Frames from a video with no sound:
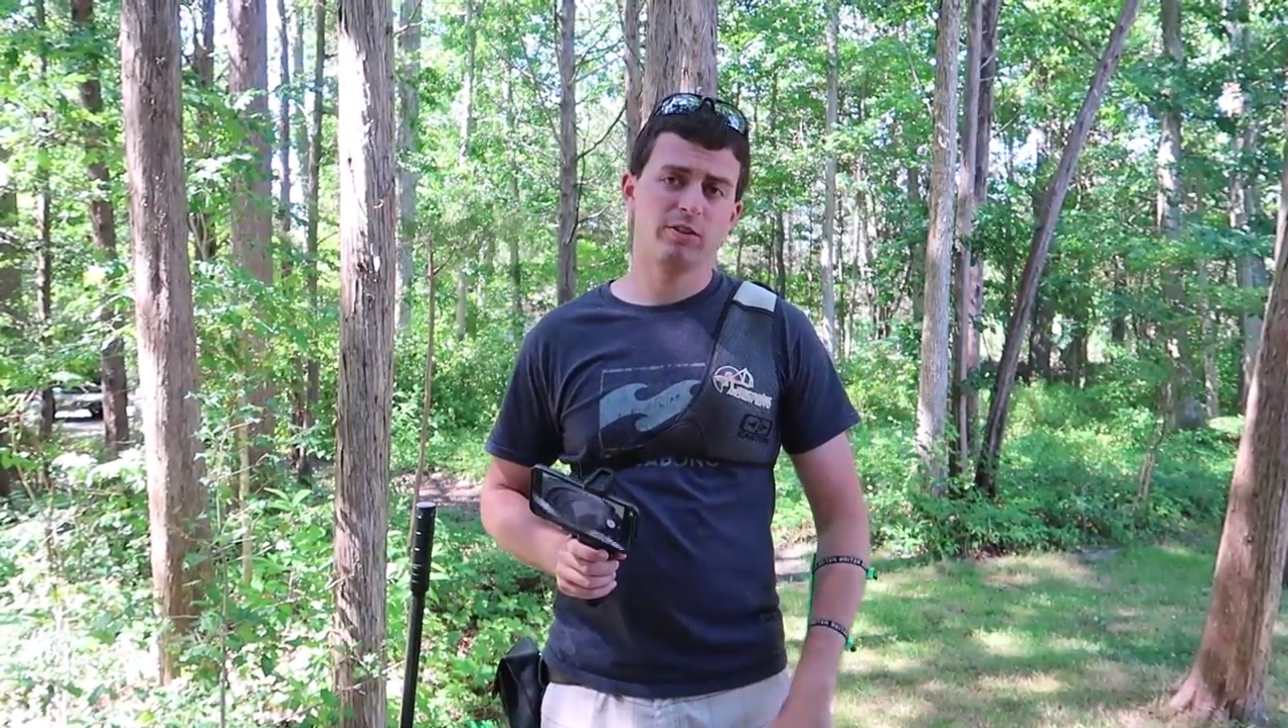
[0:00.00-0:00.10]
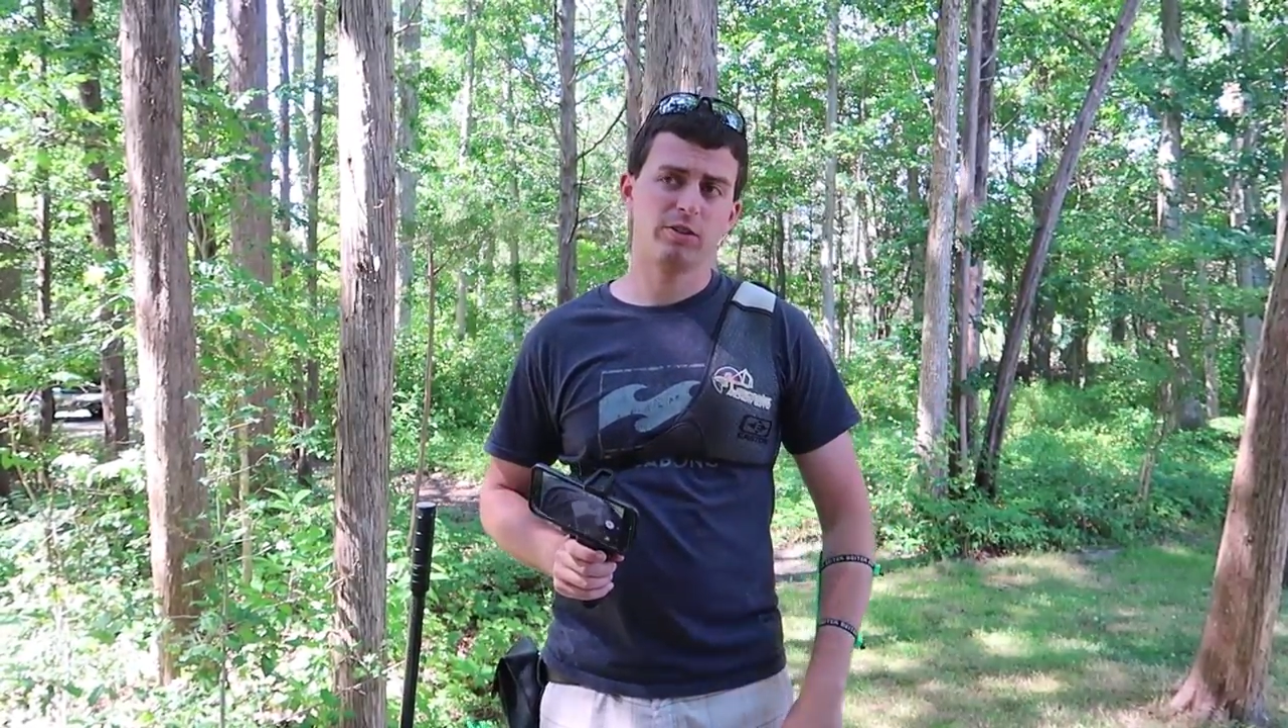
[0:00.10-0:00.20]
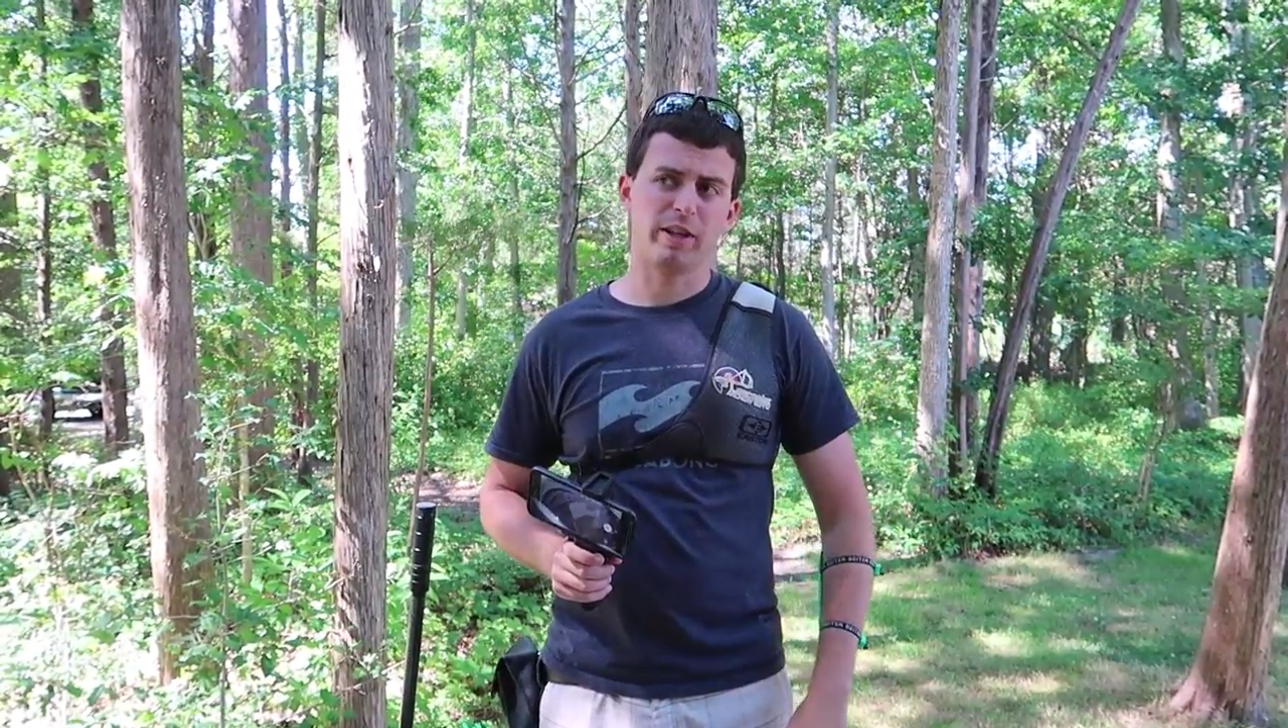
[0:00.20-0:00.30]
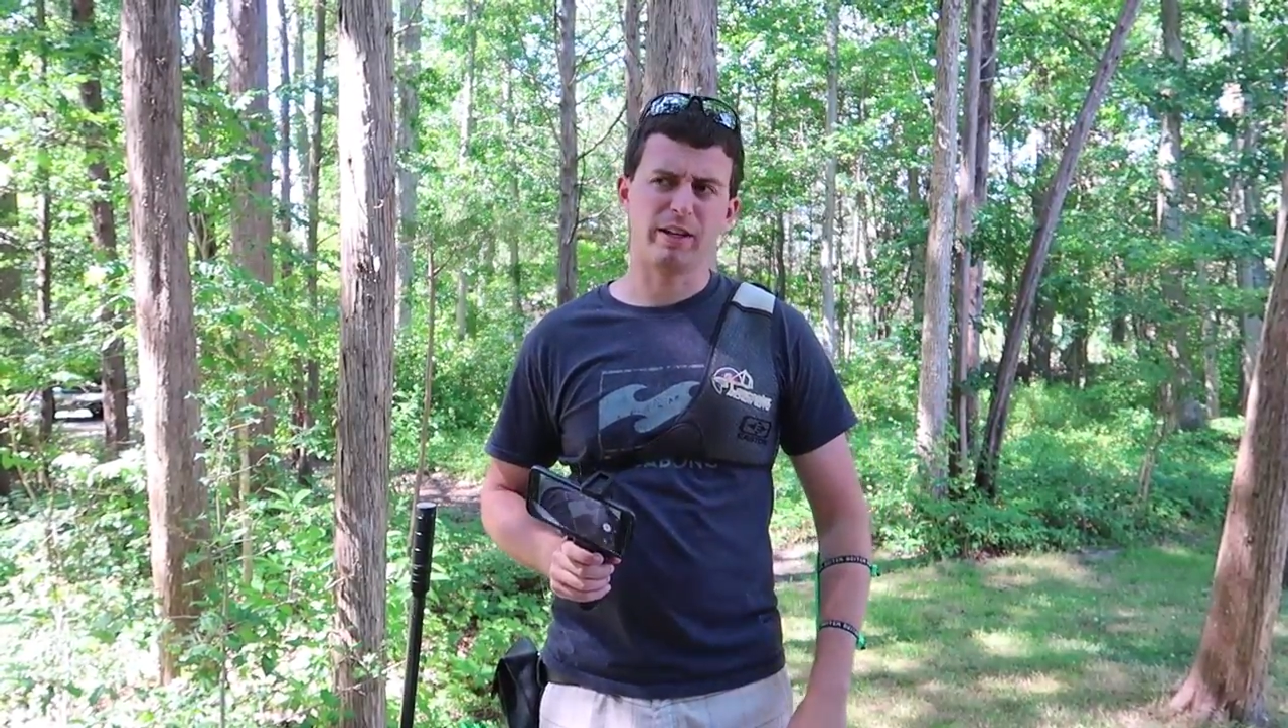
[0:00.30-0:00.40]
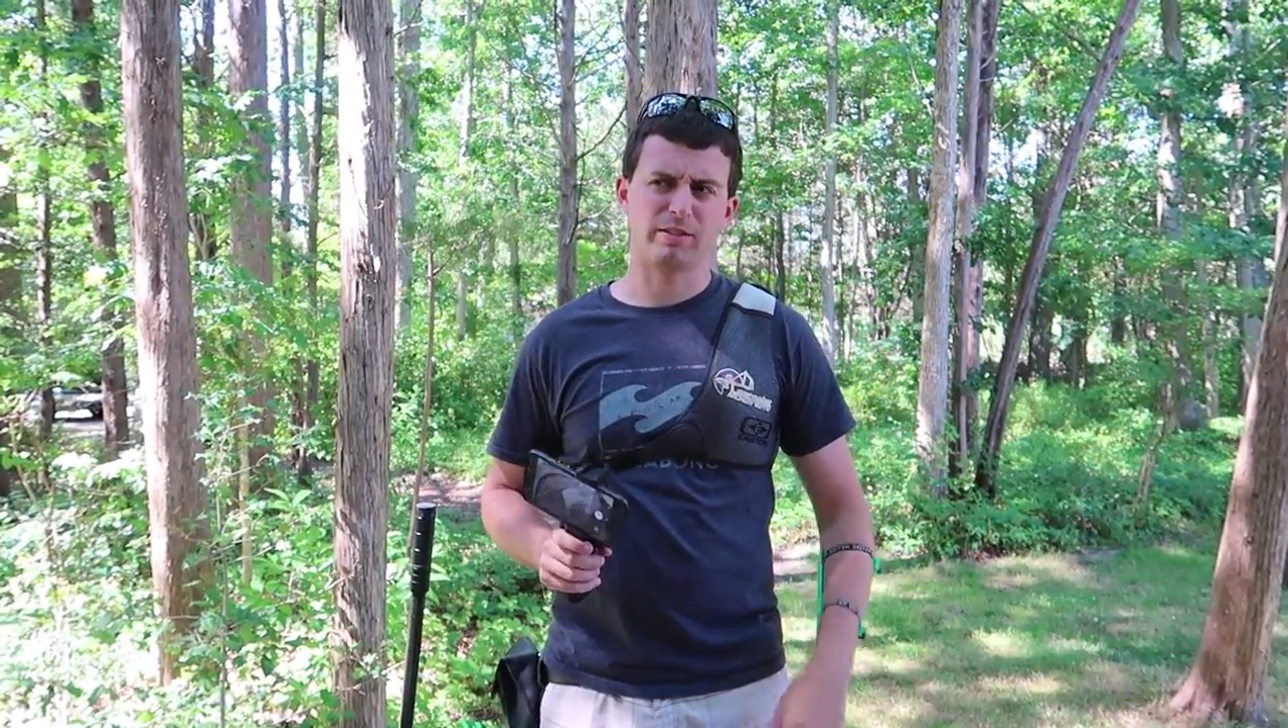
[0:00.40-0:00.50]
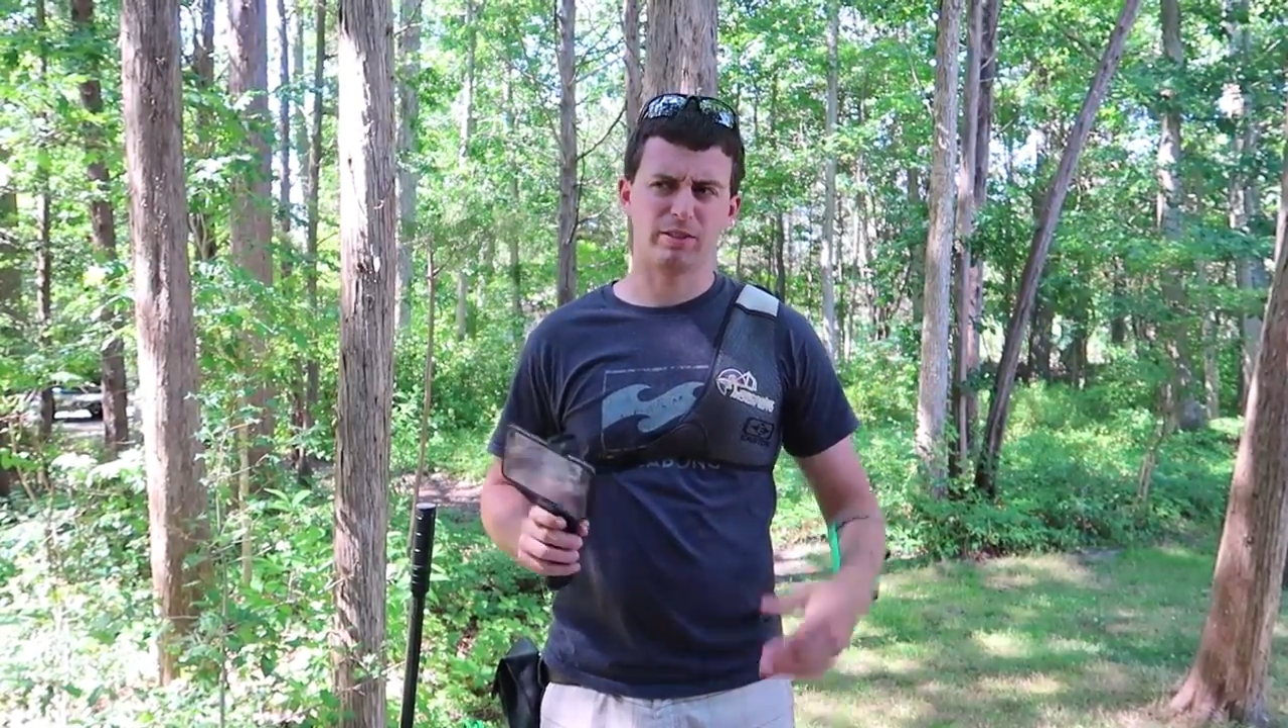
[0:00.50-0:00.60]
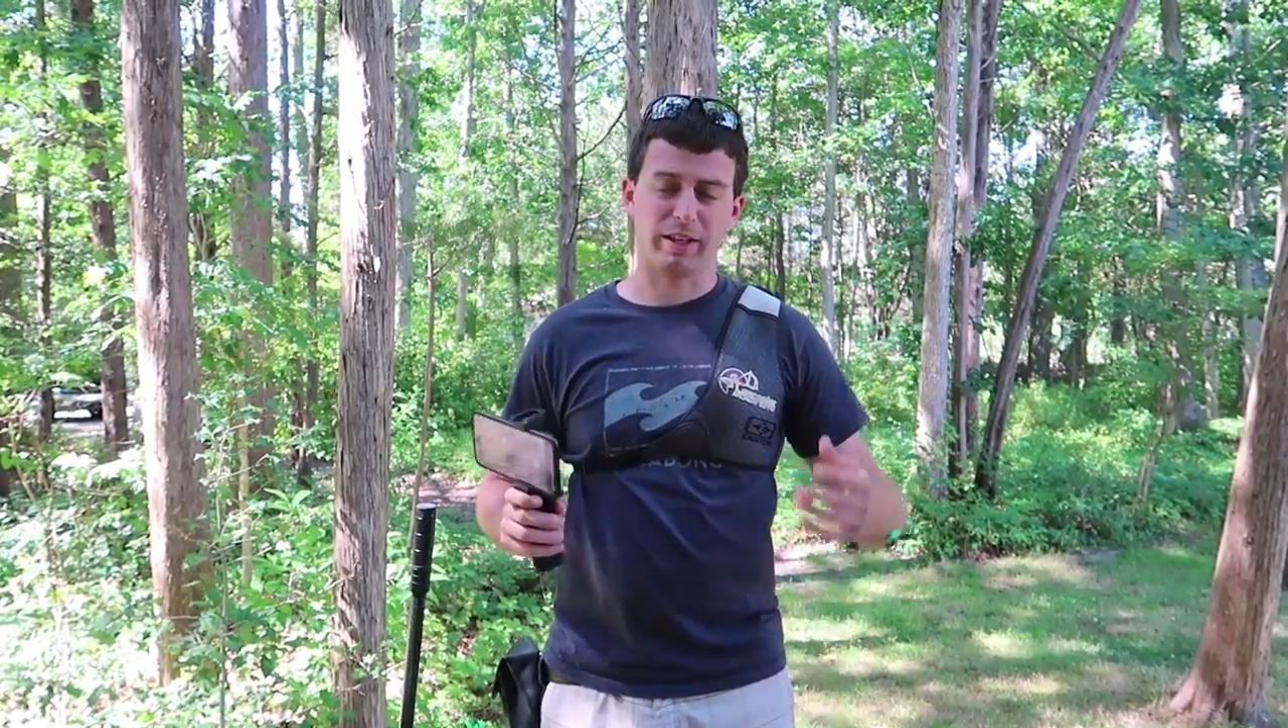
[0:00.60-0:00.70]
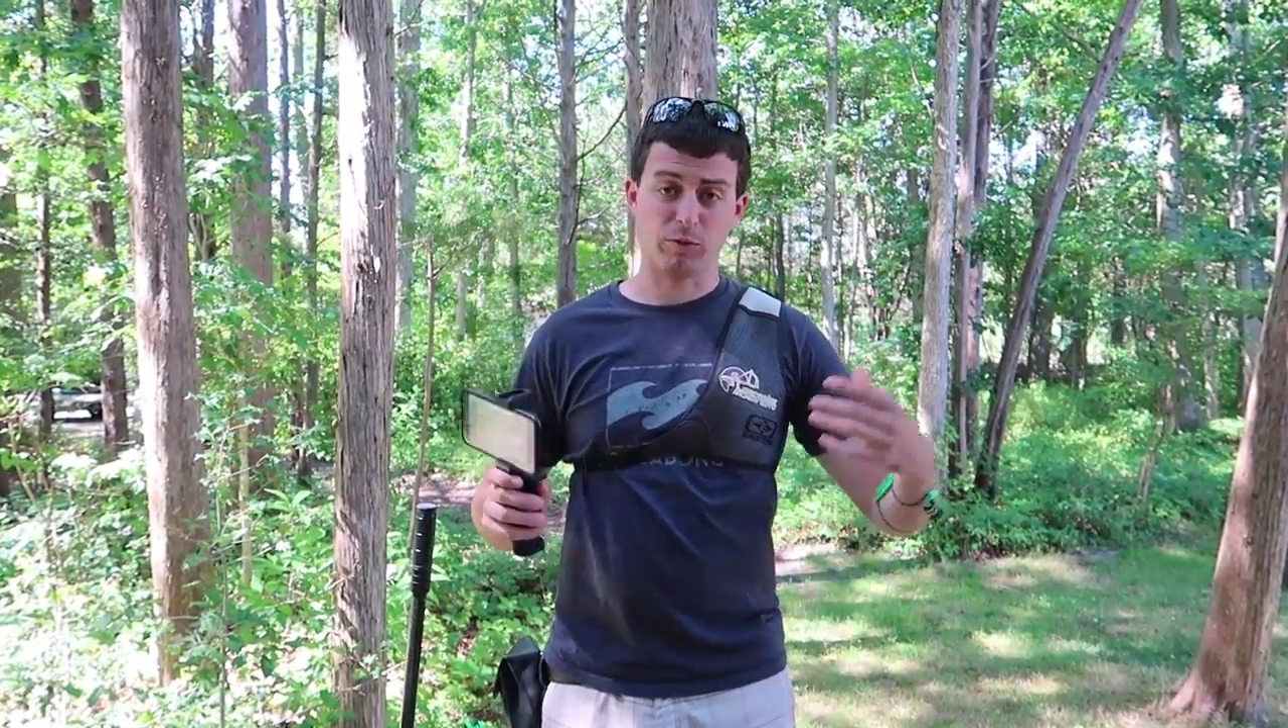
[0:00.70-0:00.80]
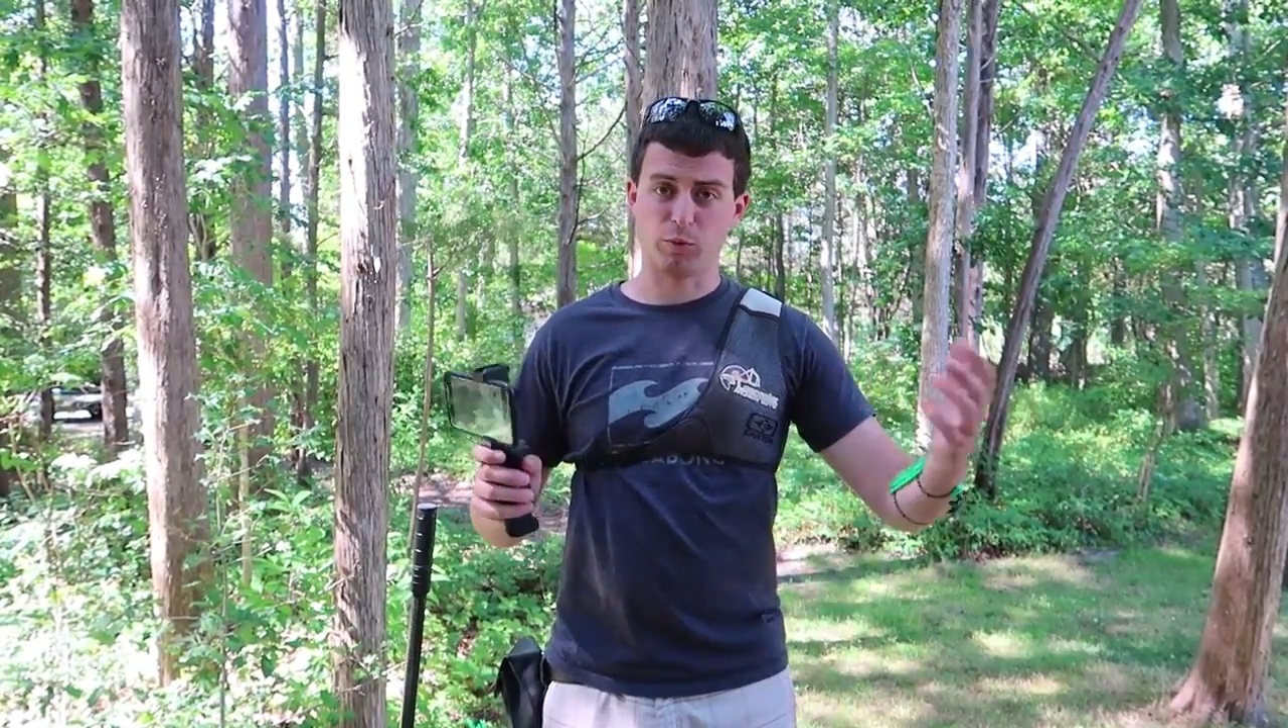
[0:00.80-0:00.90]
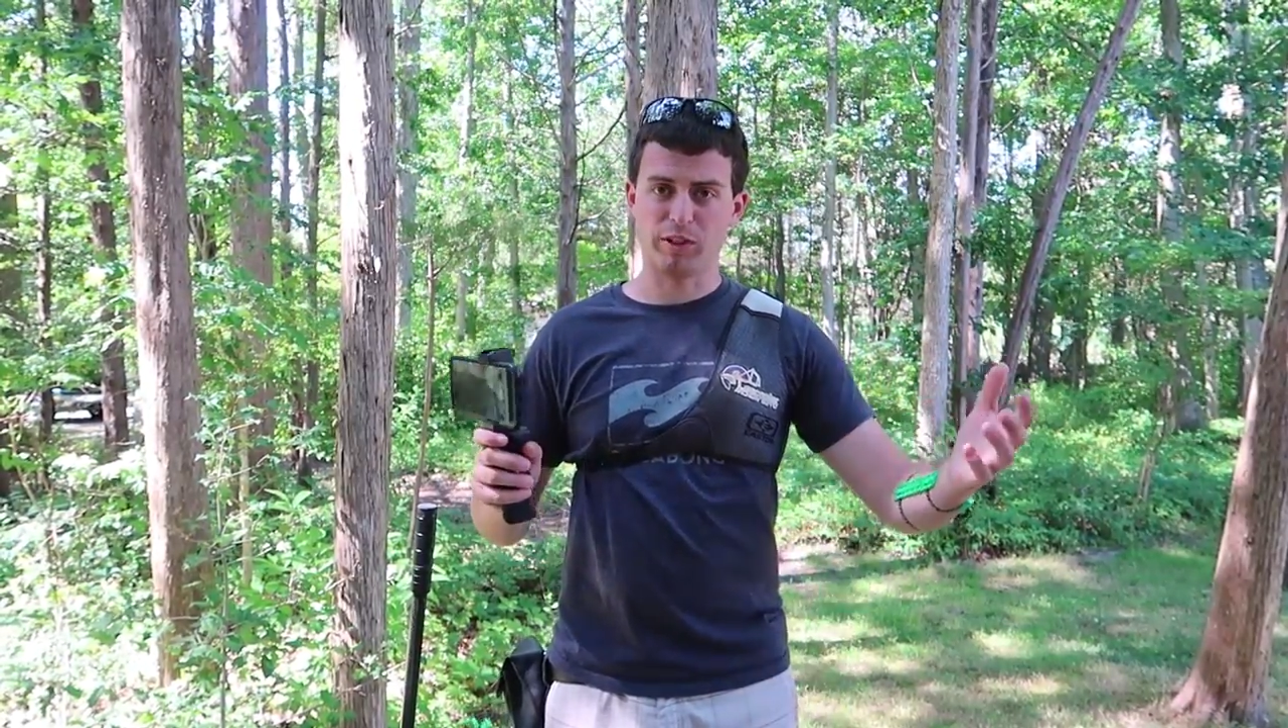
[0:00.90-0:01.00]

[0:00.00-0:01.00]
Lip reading: so that it's like